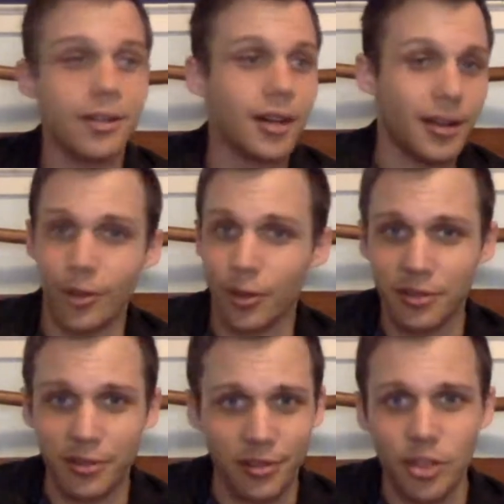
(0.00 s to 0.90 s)
I've
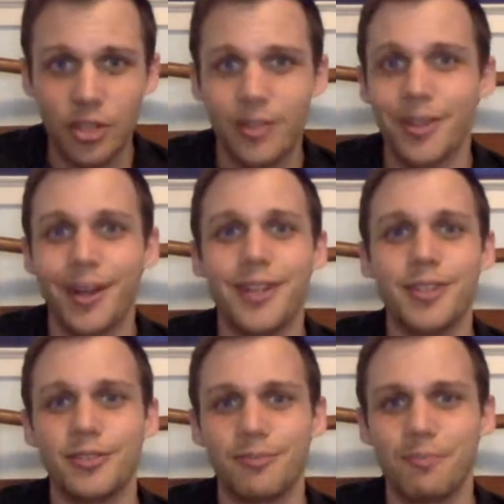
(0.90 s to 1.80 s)
also searched online,
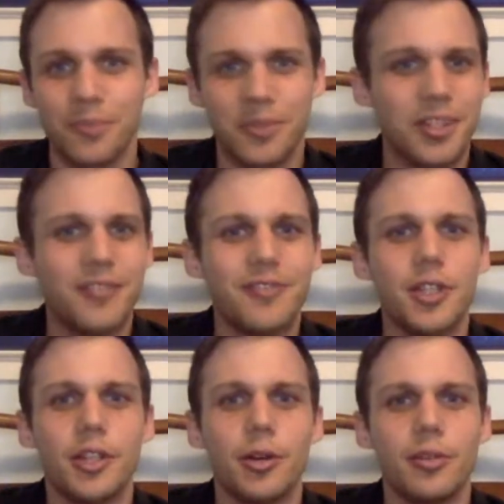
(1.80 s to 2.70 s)
just seeing
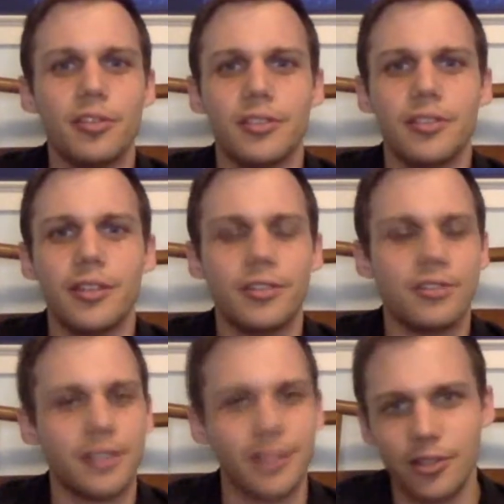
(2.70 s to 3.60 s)
videos and
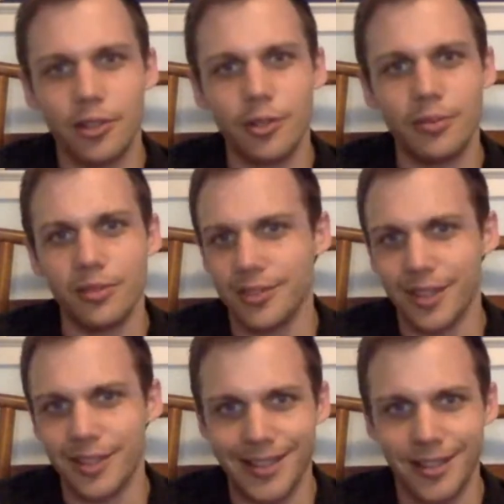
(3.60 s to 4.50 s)
understanding terms and
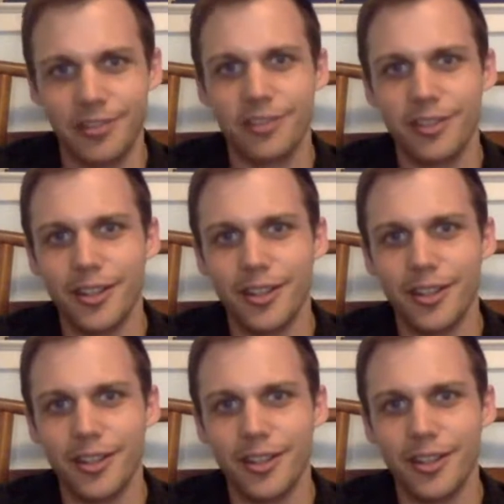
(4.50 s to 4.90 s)
techniques,